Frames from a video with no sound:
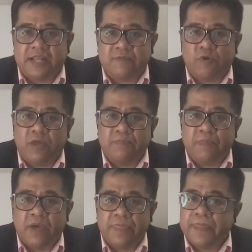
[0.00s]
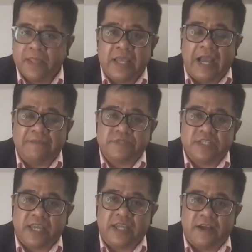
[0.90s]
than 1 month after
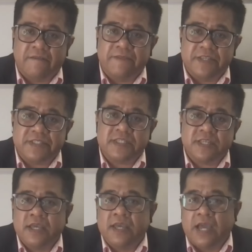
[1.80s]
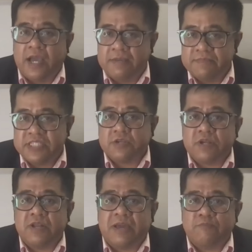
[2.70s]
taking office, Mr.
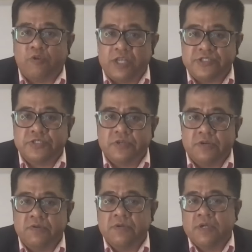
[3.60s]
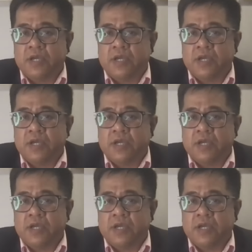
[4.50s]
To Lam wants to